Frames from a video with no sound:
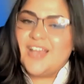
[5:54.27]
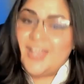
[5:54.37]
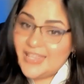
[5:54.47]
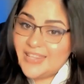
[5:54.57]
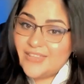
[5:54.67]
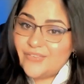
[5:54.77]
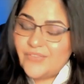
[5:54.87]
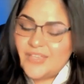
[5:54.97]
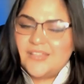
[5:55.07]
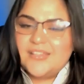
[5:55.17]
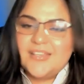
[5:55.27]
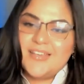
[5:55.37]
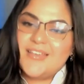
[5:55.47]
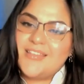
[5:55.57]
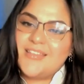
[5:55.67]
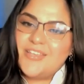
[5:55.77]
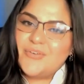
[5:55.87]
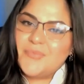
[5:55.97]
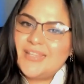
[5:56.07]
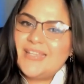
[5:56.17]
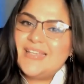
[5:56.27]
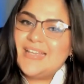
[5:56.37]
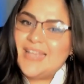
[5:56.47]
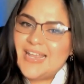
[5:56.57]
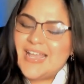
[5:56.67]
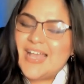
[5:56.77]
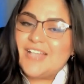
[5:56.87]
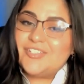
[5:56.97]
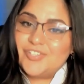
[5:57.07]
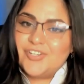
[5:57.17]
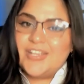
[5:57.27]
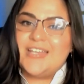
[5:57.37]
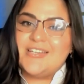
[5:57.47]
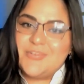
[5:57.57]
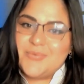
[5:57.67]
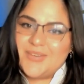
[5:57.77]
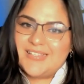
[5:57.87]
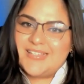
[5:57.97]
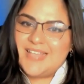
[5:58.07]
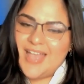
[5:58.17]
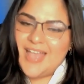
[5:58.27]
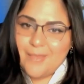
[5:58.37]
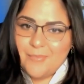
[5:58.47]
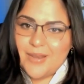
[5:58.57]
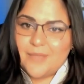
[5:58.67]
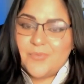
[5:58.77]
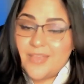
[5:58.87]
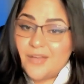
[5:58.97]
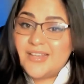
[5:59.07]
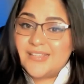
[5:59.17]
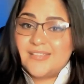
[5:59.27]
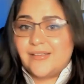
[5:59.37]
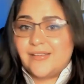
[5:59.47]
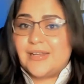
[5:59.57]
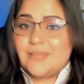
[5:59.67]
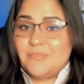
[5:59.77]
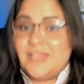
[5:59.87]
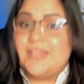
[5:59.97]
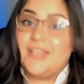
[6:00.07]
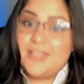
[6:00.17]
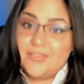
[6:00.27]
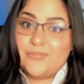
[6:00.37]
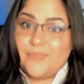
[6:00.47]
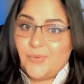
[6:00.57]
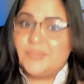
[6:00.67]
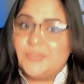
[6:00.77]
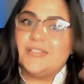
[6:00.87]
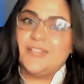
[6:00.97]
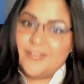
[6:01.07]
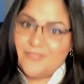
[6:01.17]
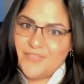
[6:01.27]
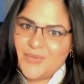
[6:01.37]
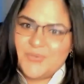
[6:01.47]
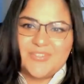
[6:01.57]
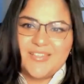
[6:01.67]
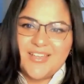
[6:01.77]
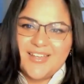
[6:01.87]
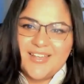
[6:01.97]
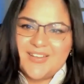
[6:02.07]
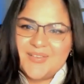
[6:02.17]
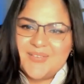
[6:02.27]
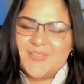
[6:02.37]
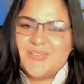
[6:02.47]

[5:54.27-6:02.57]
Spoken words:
in the field, then you're really getting a look into what's happening without necessarily being in the fold of those news